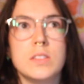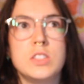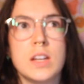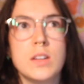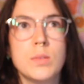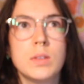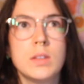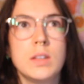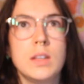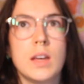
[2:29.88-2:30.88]

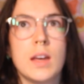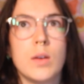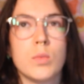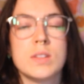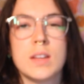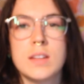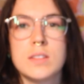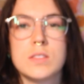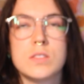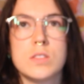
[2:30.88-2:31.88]
genuinely
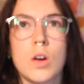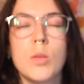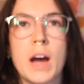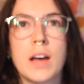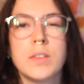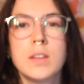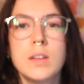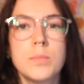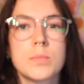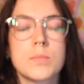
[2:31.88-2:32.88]
resent so badly.